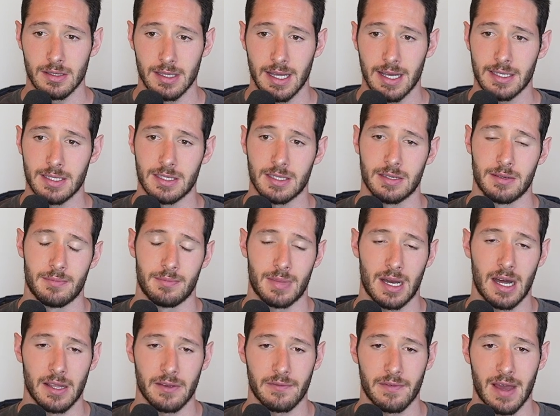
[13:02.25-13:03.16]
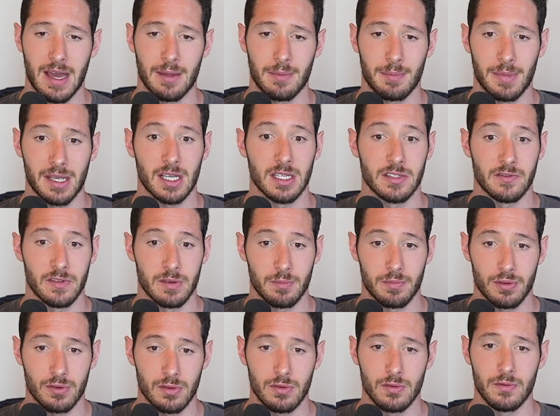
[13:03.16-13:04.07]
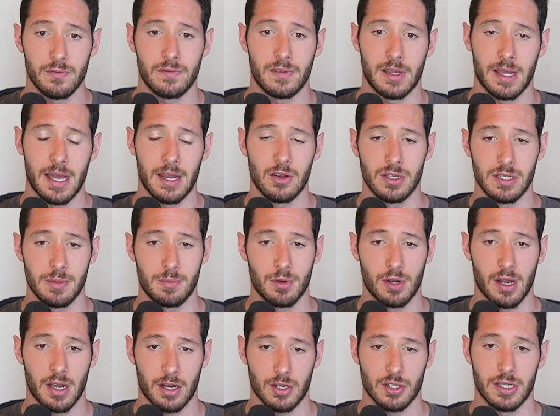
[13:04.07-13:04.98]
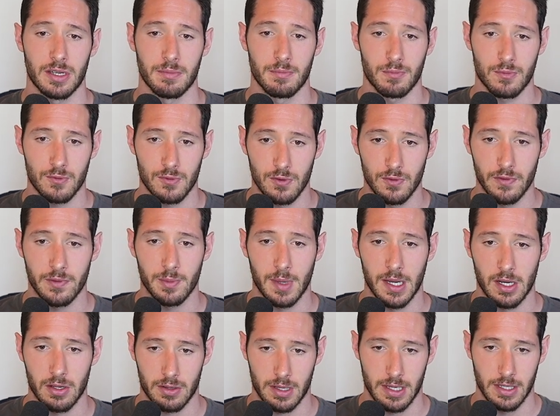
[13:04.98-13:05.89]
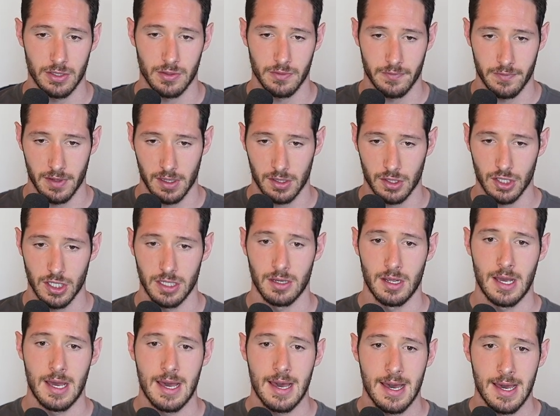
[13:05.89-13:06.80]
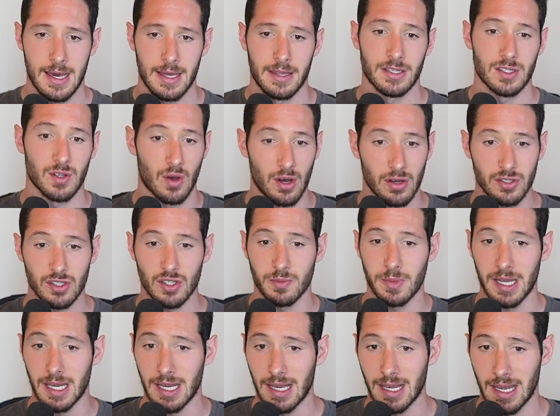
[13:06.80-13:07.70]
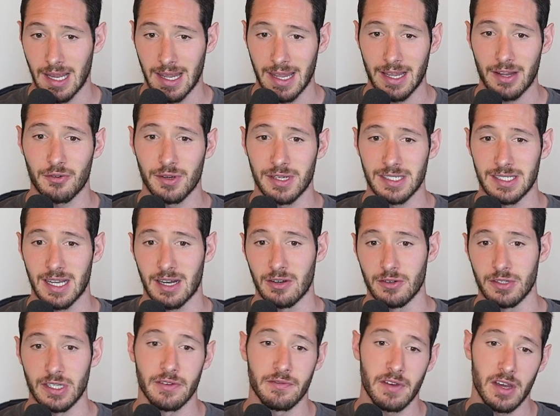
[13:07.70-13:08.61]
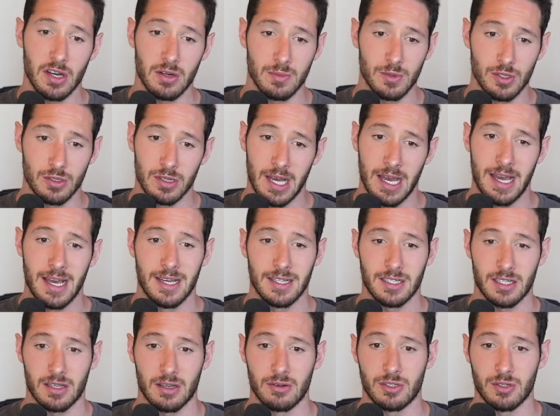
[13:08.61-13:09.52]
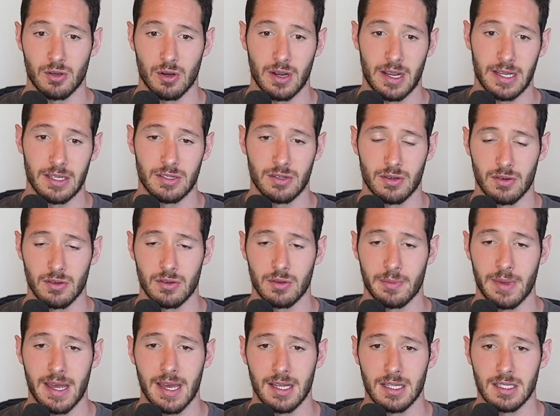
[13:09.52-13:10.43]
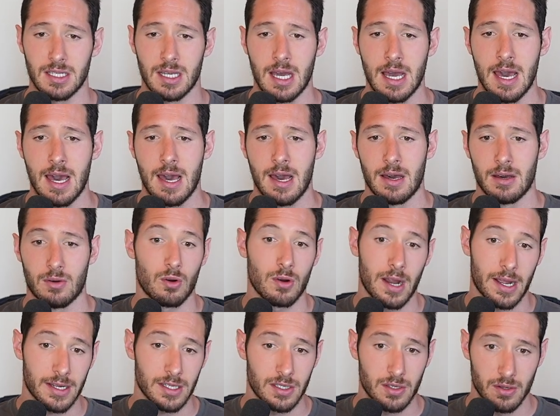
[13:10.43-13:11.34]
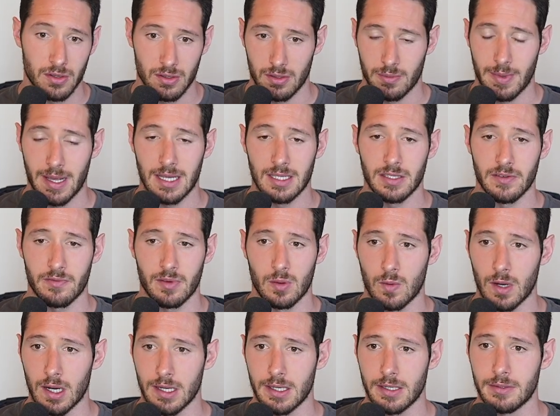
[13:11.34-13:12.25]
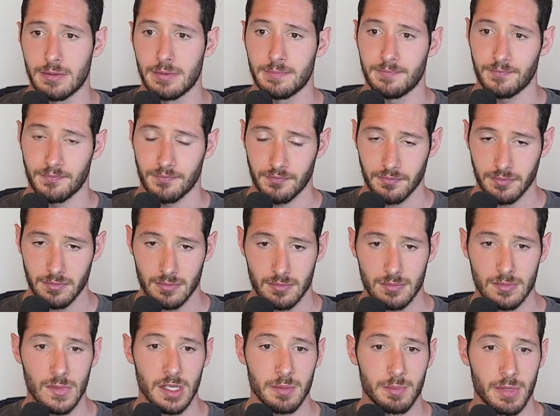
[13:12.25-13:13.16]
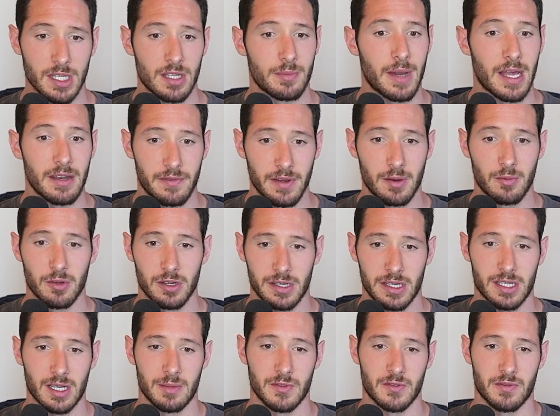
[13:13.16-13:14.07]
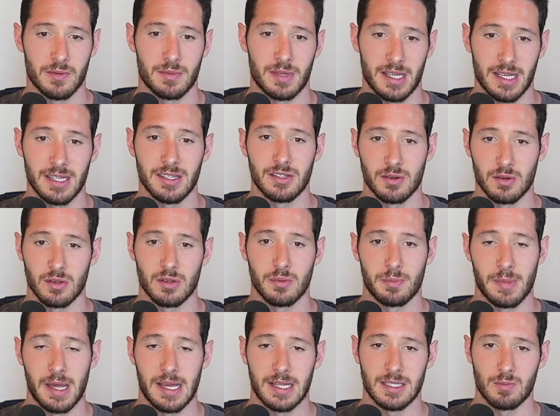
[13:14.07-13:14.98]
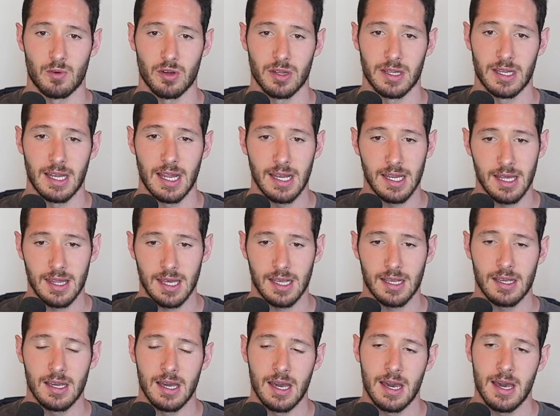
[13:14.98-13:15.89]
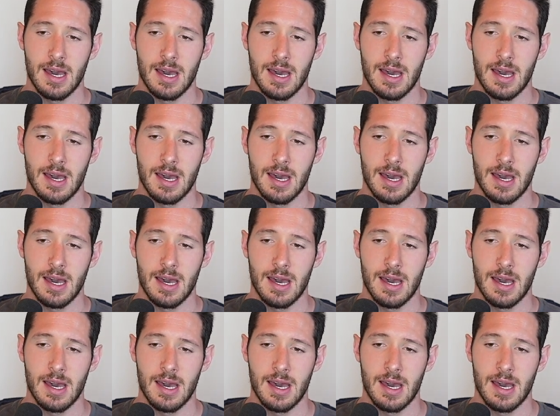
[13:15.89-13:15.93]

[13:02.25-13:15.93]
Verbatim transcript: less body fat because of improved energy production, improved mitochondrial function. This will also mean increased energy available to go to our internal demands or external demands if we wanted. But the benefit really comes from the internal demands more than anything.